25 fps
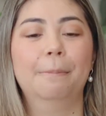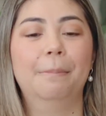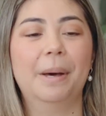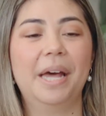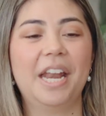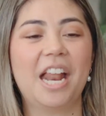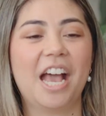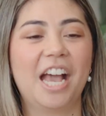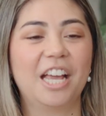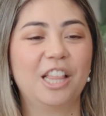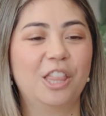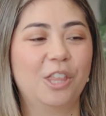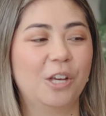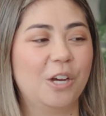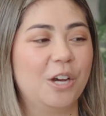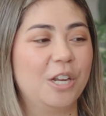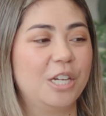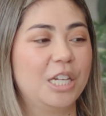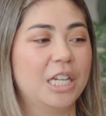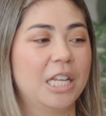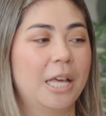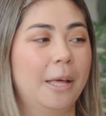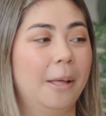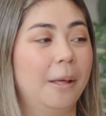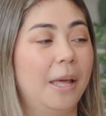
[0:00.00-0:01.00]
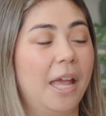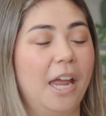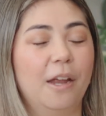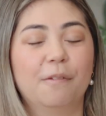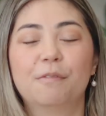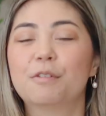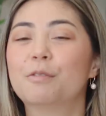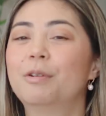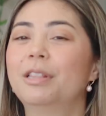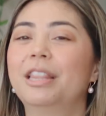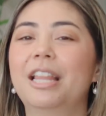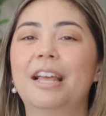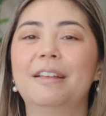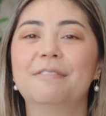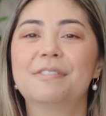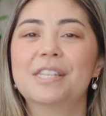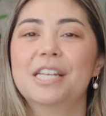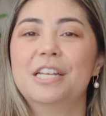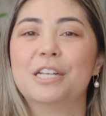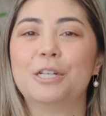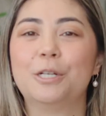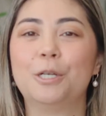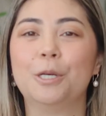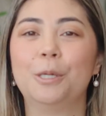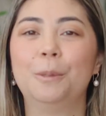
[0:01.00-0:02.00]
but I thought everyone loves
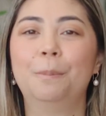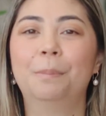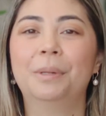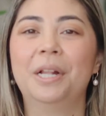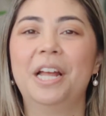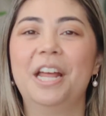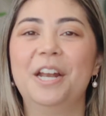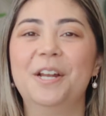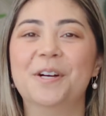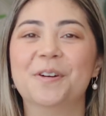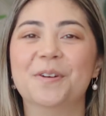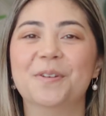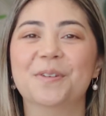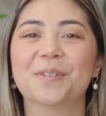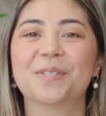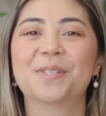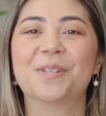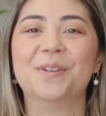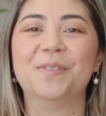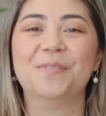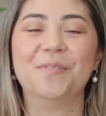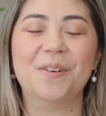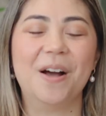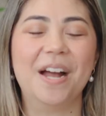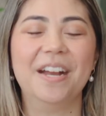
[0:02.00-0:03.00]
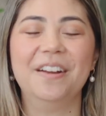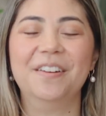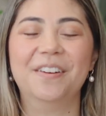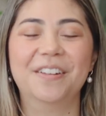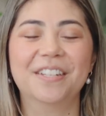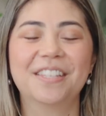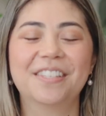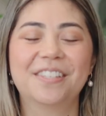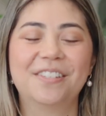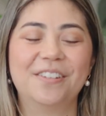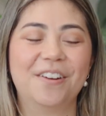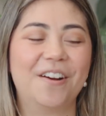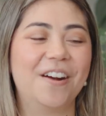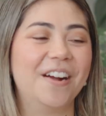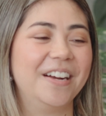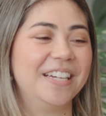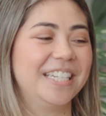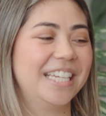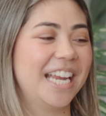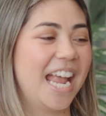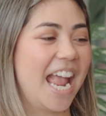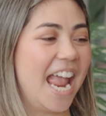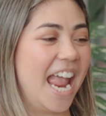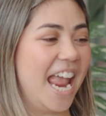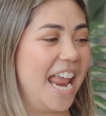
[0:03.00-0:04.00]
a good plant haul, so why not
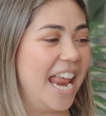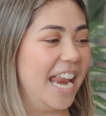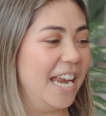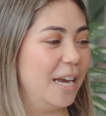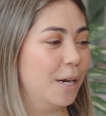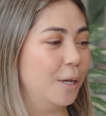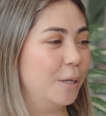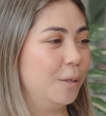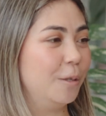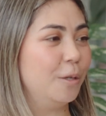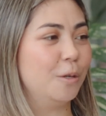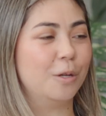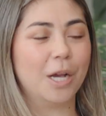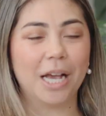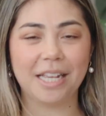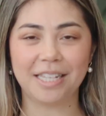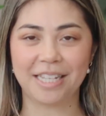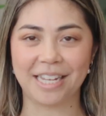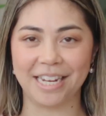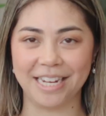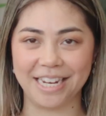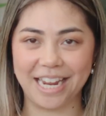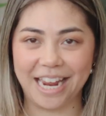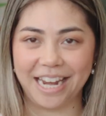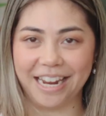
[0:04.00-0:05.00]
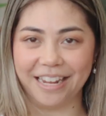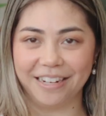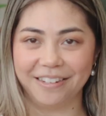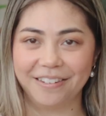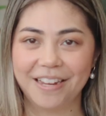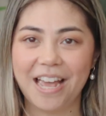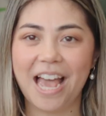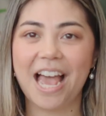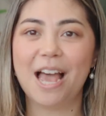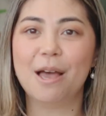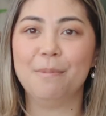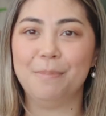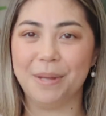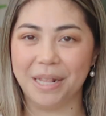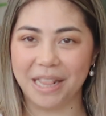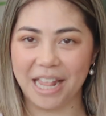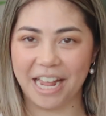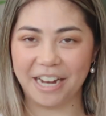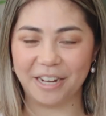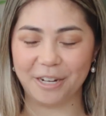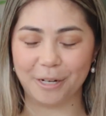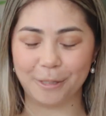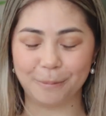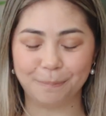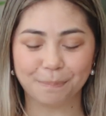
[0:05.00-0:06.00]
start? And you guys can get it a bit
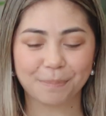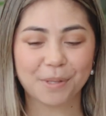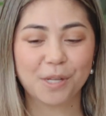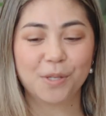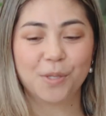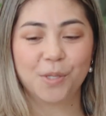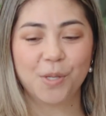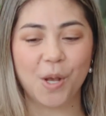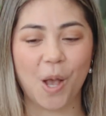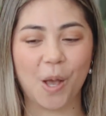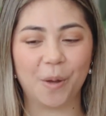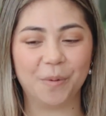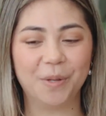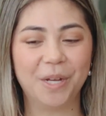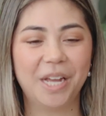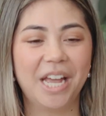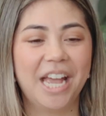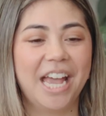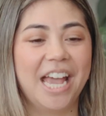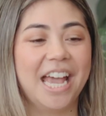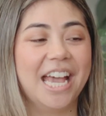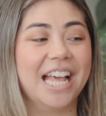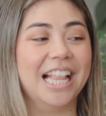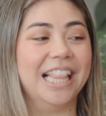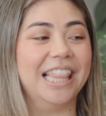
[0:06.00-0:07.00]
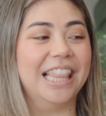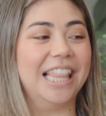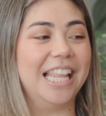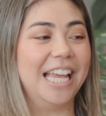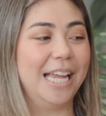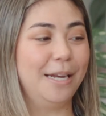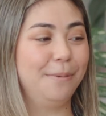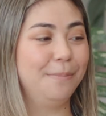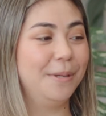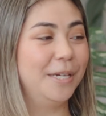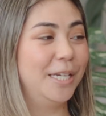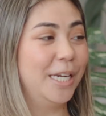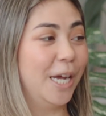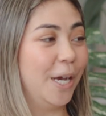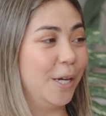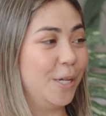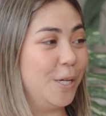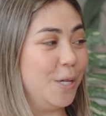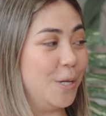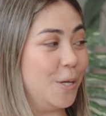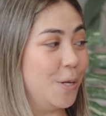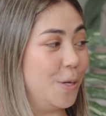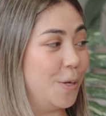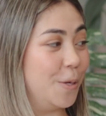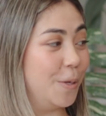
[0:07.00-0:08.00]
later. So let me tell
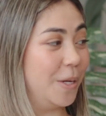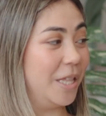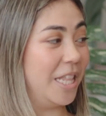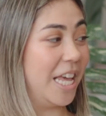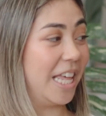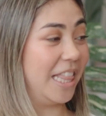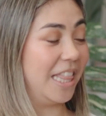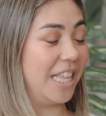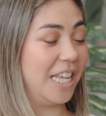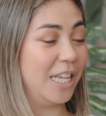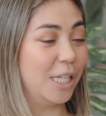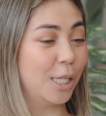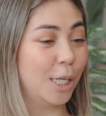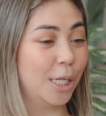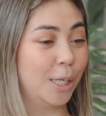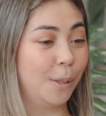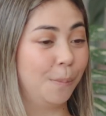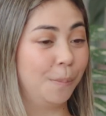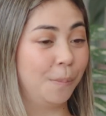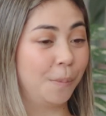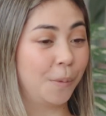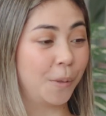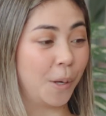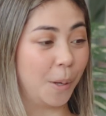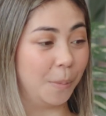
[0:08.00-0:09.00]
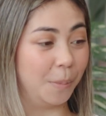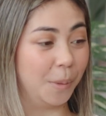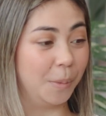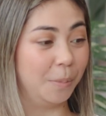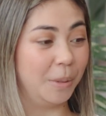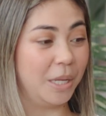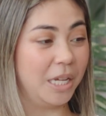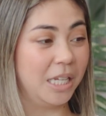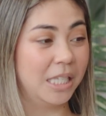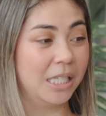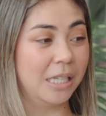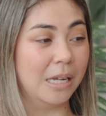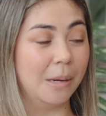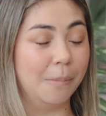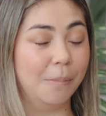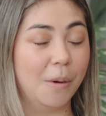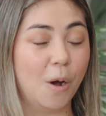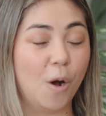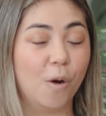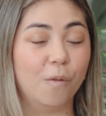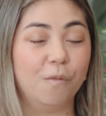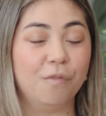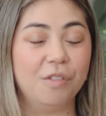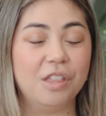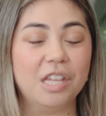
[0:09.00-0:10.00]
you that these are probably some
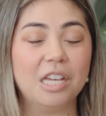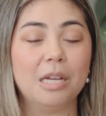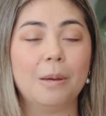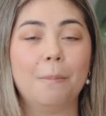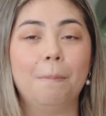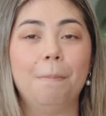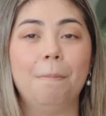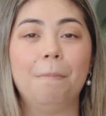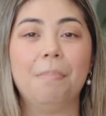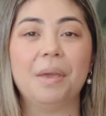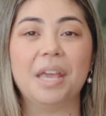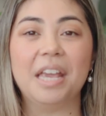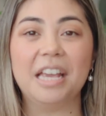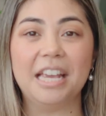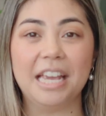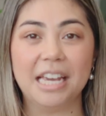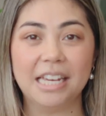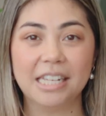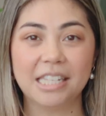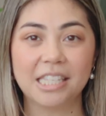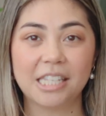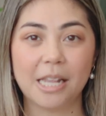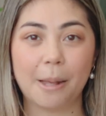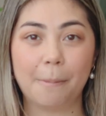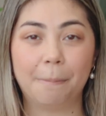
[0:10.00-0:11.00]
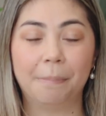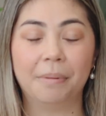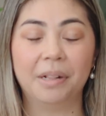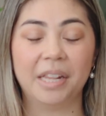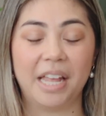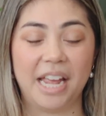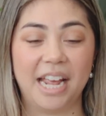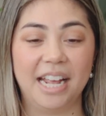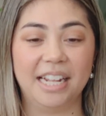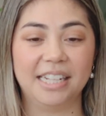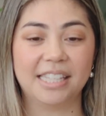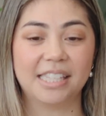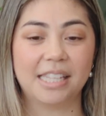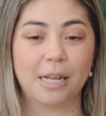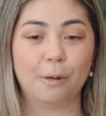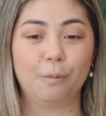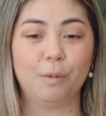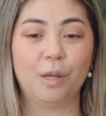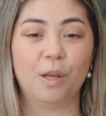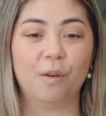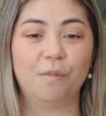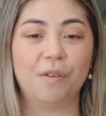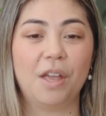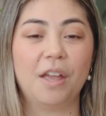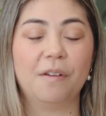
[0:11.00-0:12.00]
of the biggest plants that
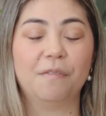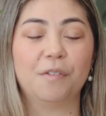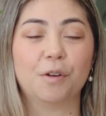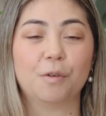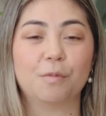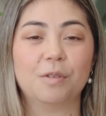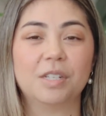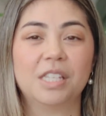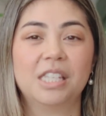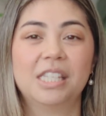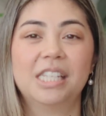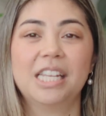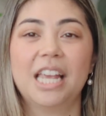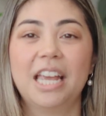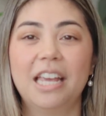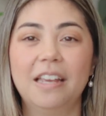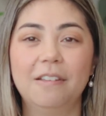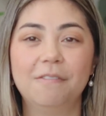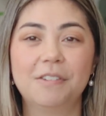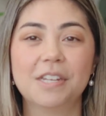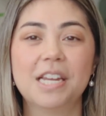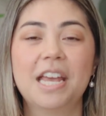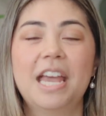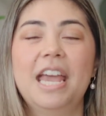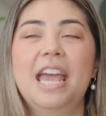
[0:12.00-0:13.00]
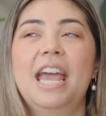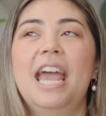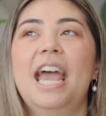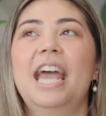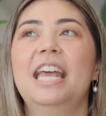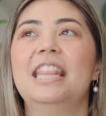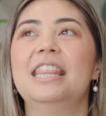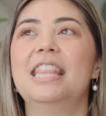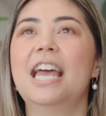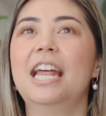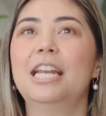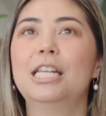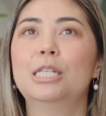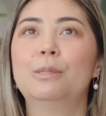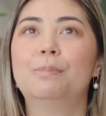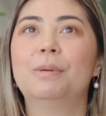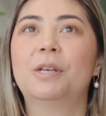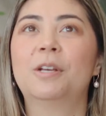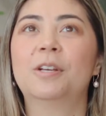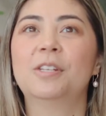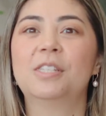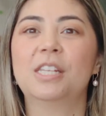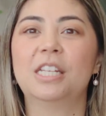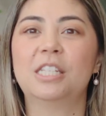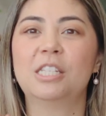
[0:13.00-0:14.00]
we have ever received, and that is
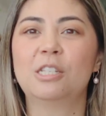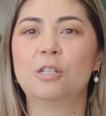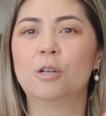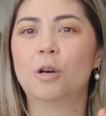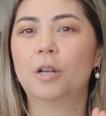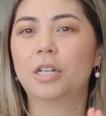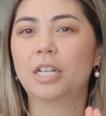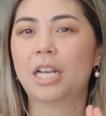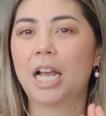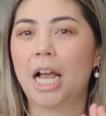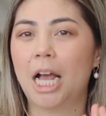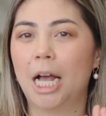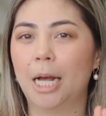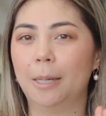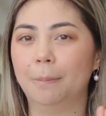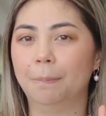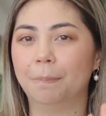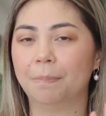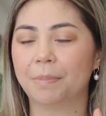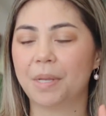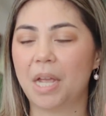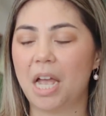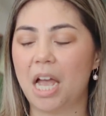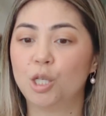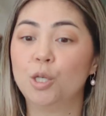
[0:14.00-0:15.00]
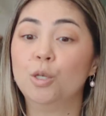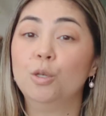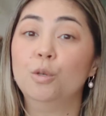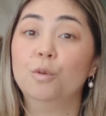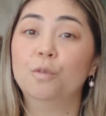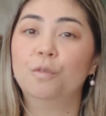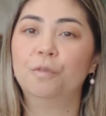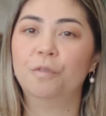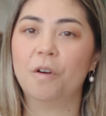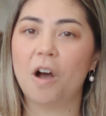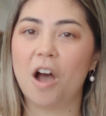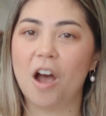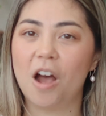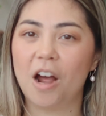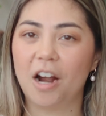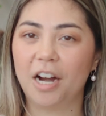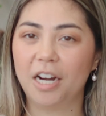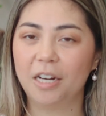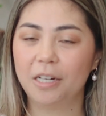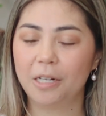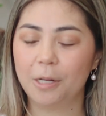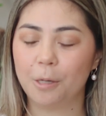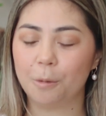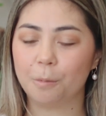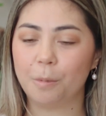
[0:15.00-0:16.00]
because it's not come too
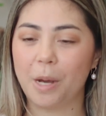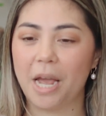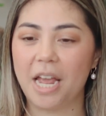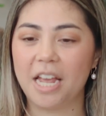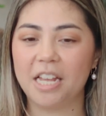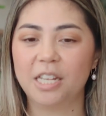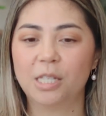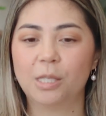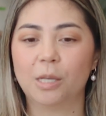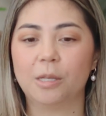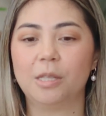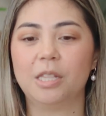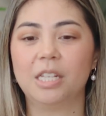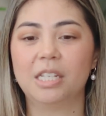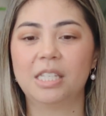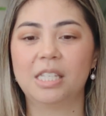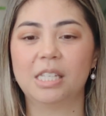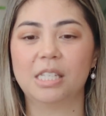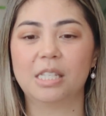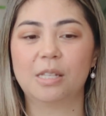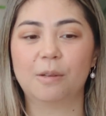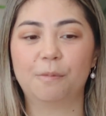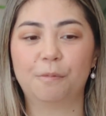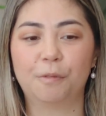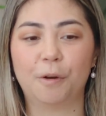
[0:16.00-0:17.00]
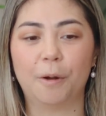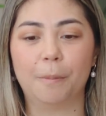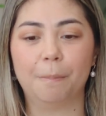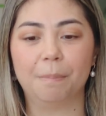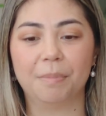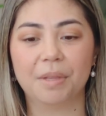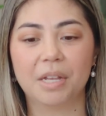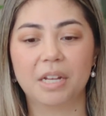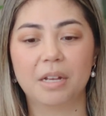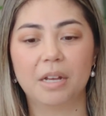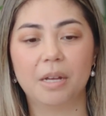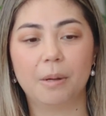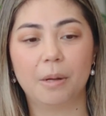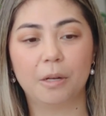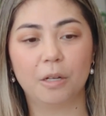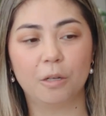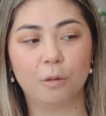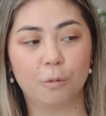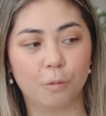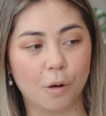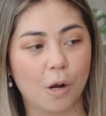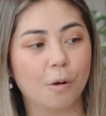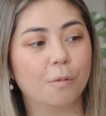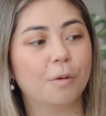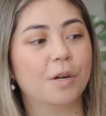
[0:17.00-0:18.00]
far away. So this is from
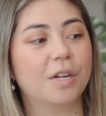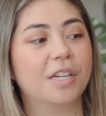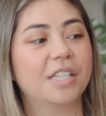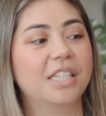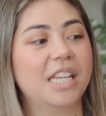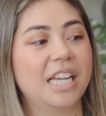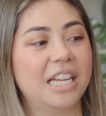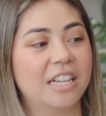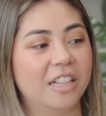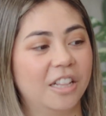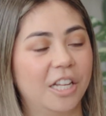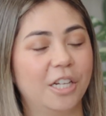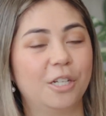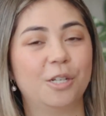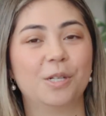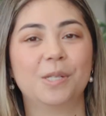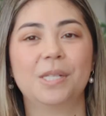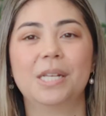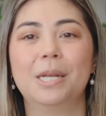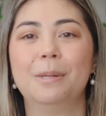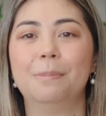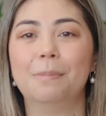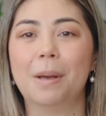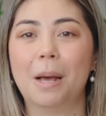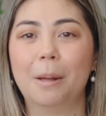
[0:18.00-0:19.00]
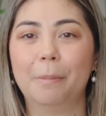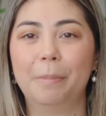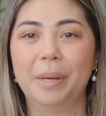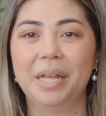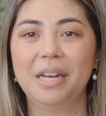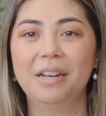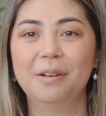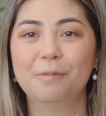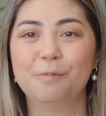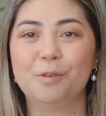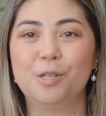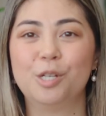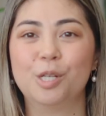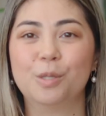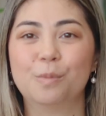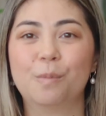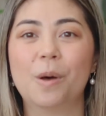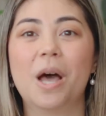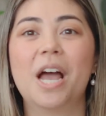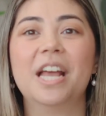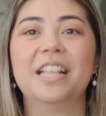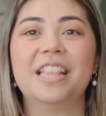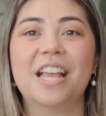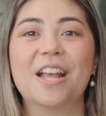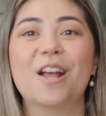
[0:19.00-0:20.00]
growers and collectors in Melbourne, which is
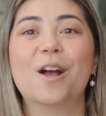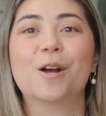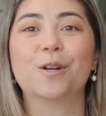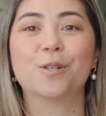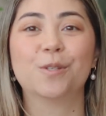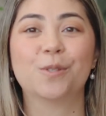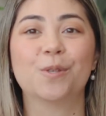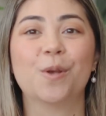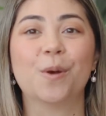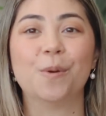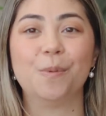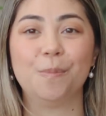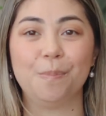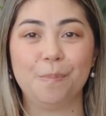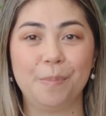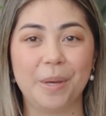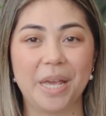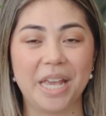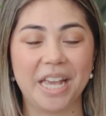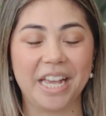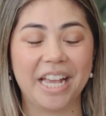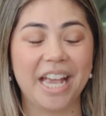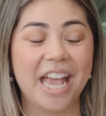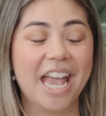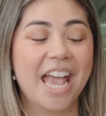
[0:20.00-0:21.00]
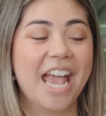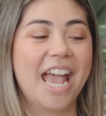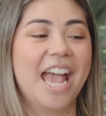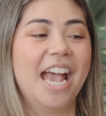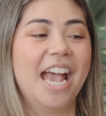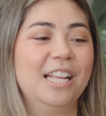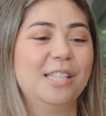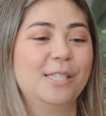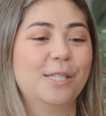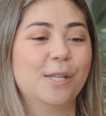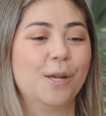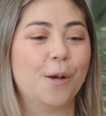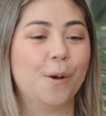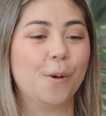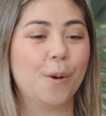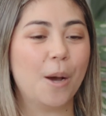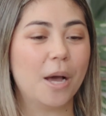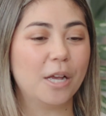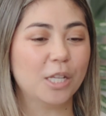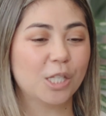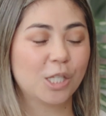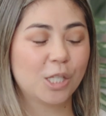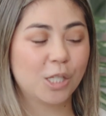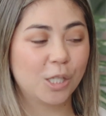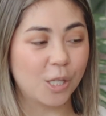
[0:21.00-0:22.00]
why they are so big. And so
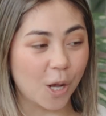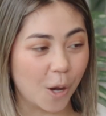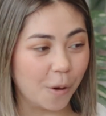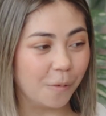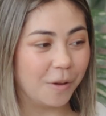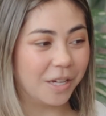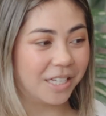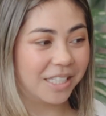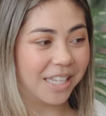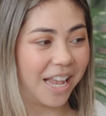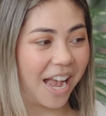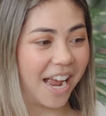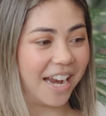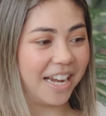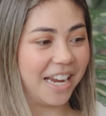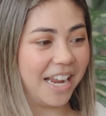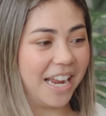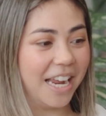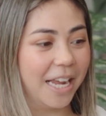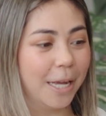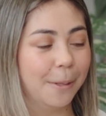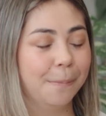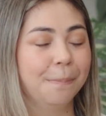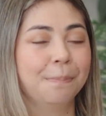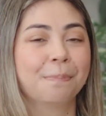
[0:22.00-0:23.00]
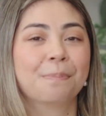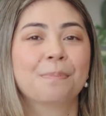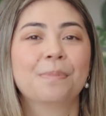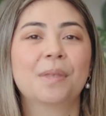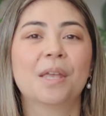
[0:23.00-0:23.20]
exciting.